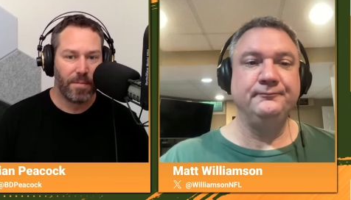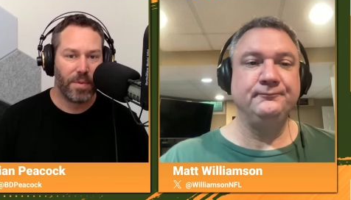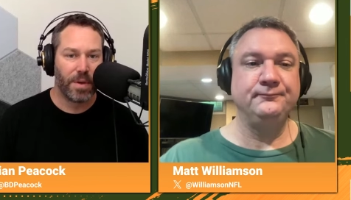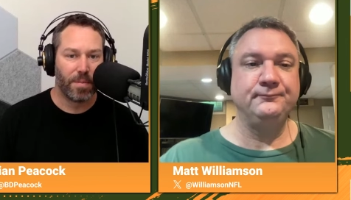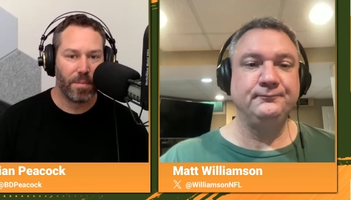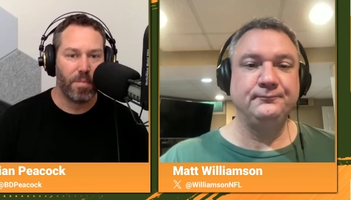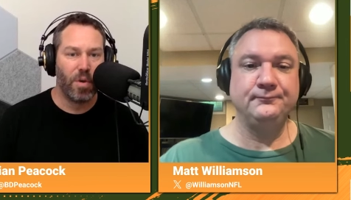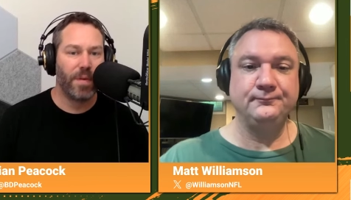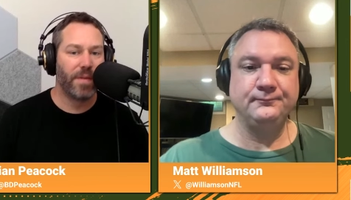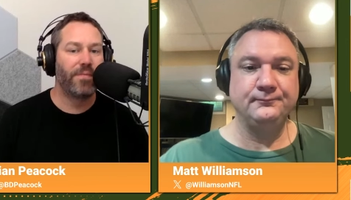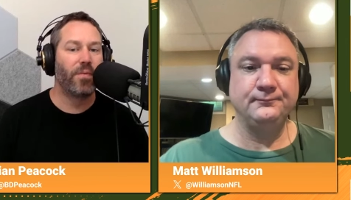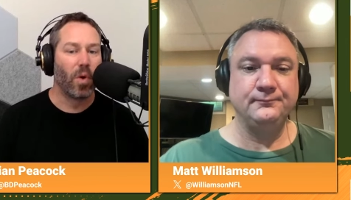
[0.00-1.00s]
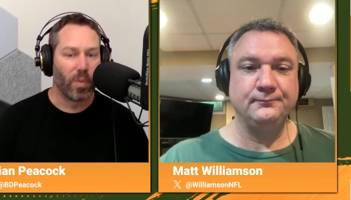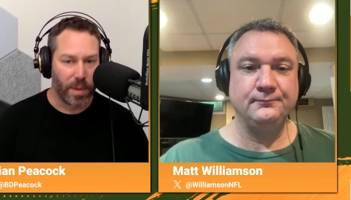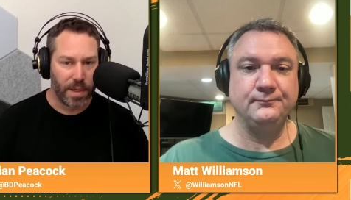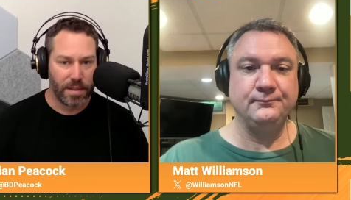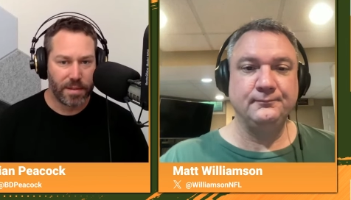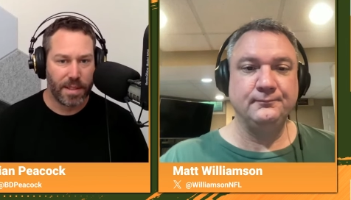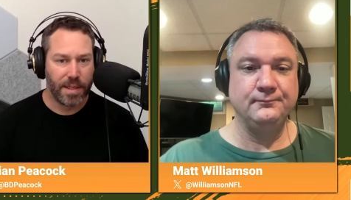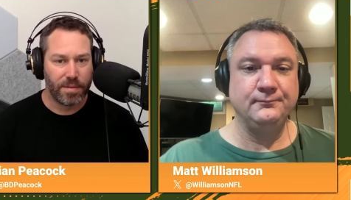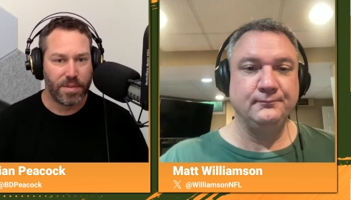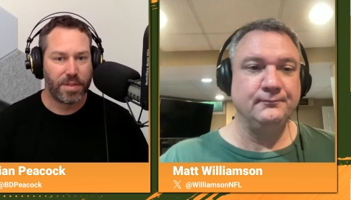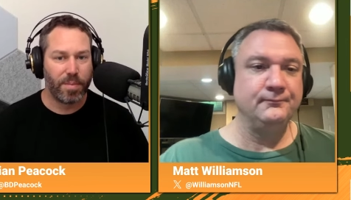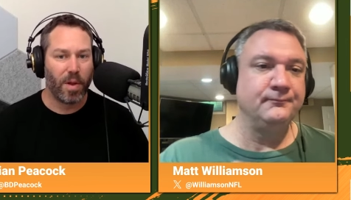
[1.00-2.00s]
Speaker 1: they're moving forward. You know,
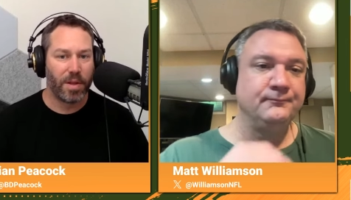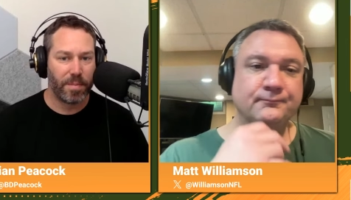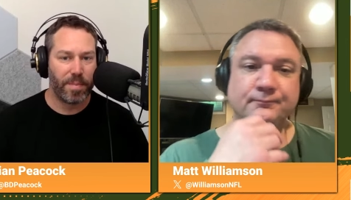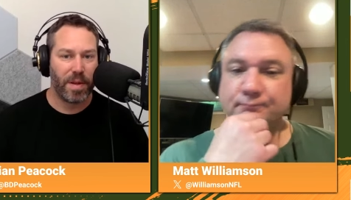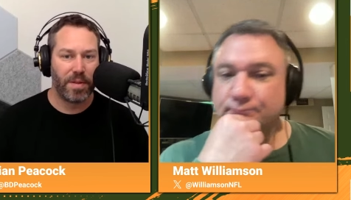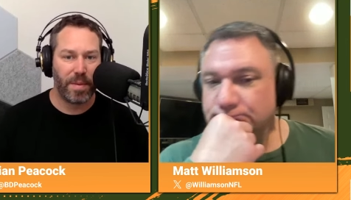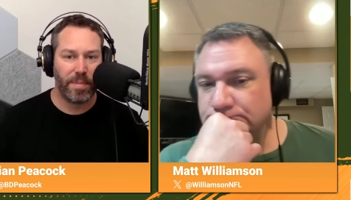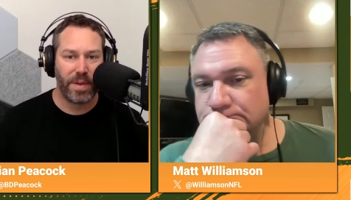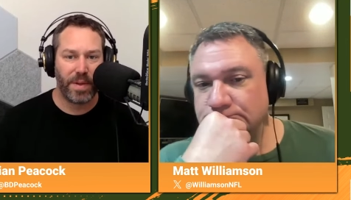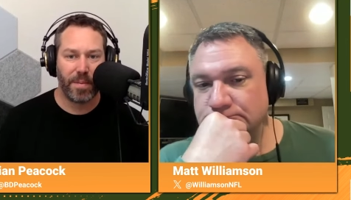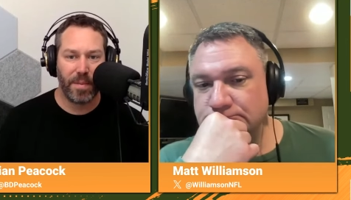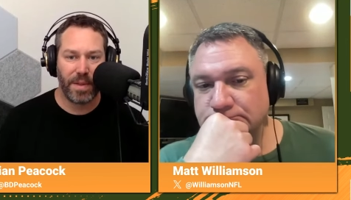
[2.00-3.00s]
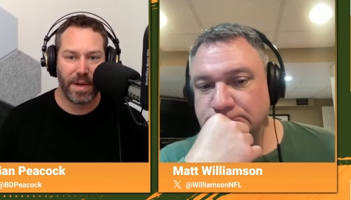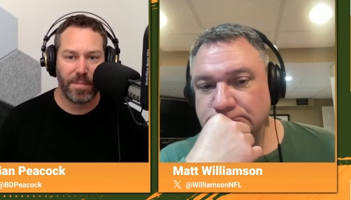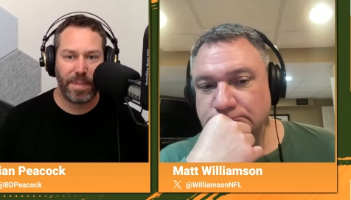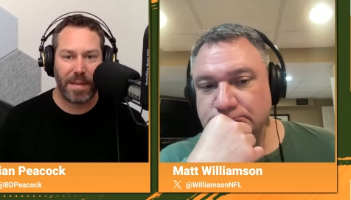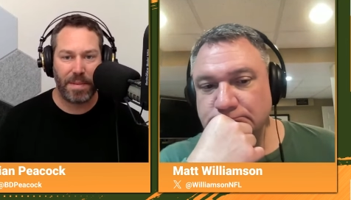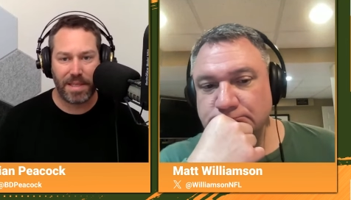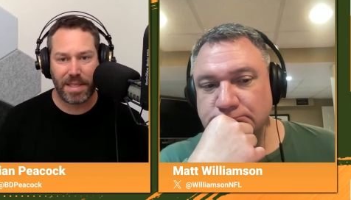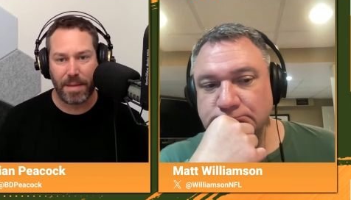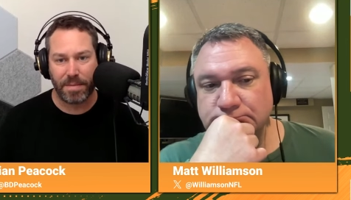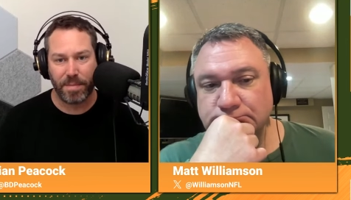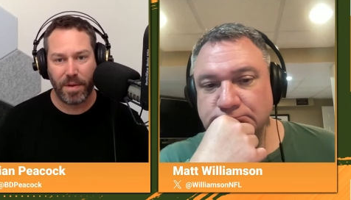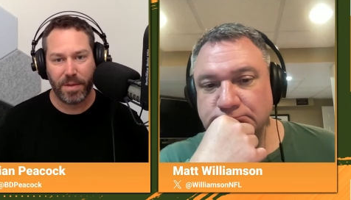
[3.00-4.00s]
small. They're they're they're in baby
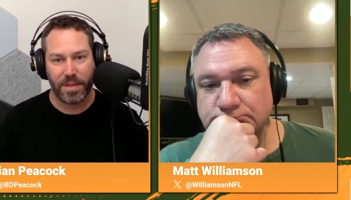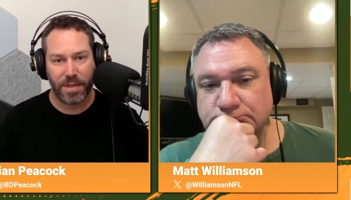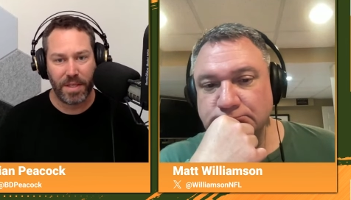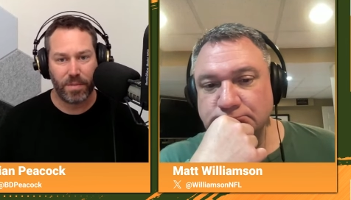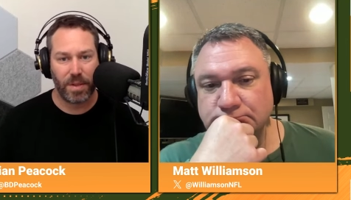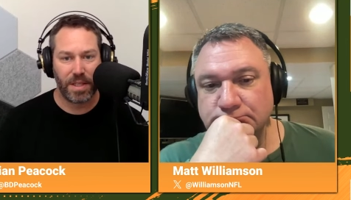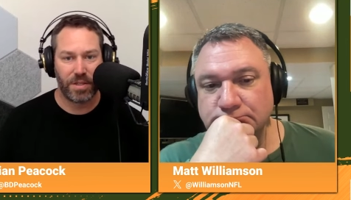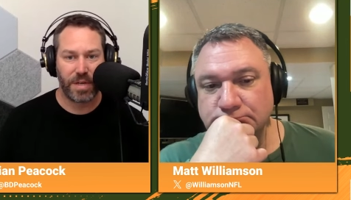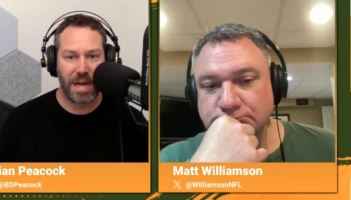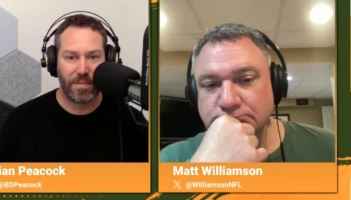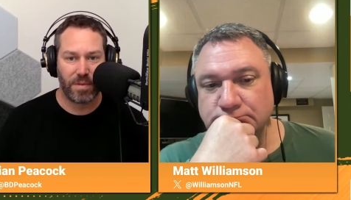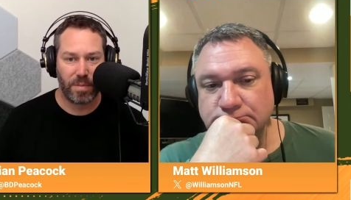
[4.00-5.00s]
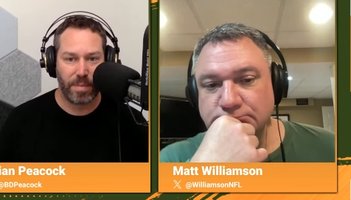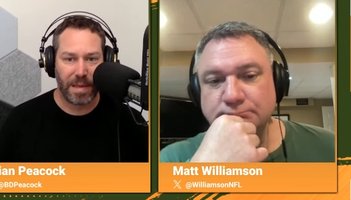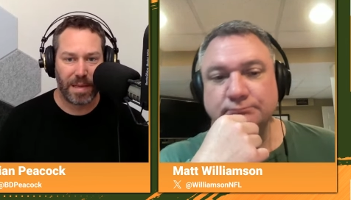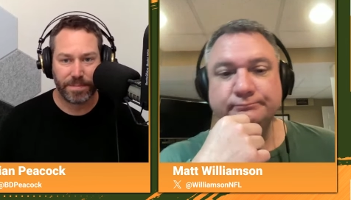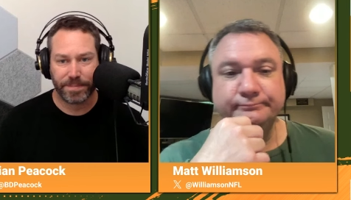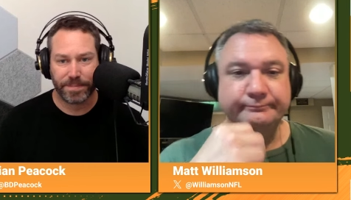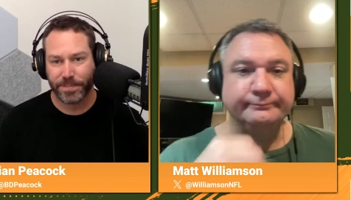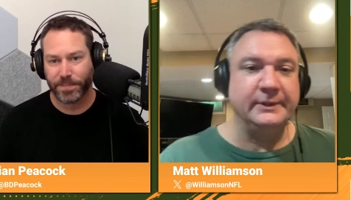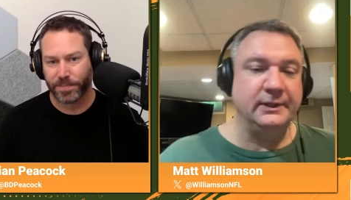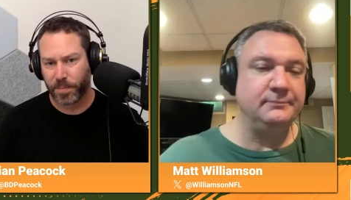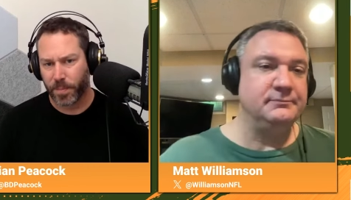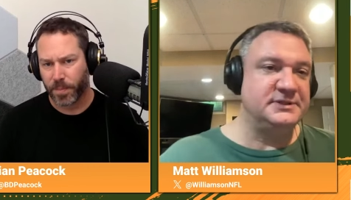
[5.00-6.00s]
steps mode is is what this draft was about.
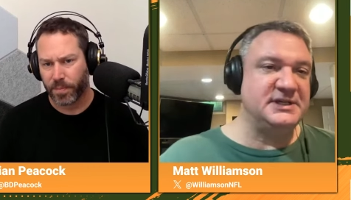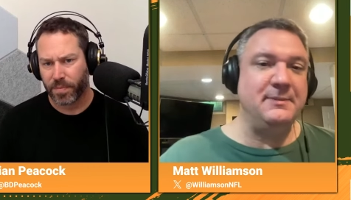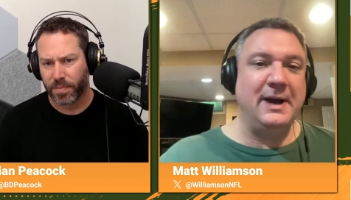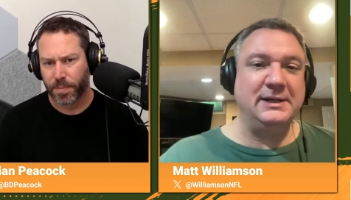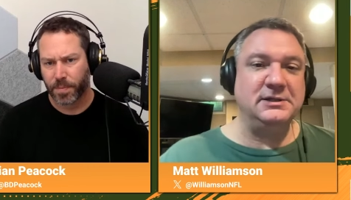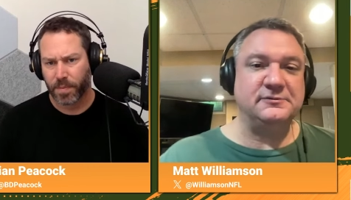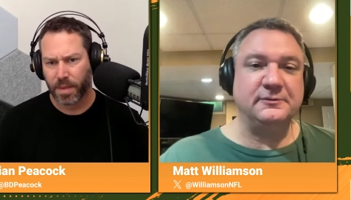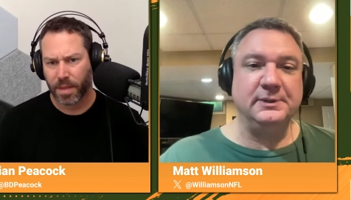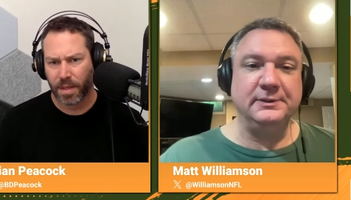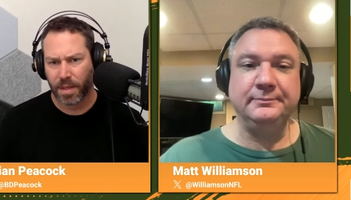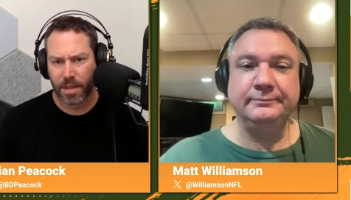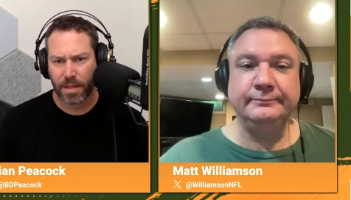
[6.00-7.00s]
Speaker 2: Yeah, C minus for me.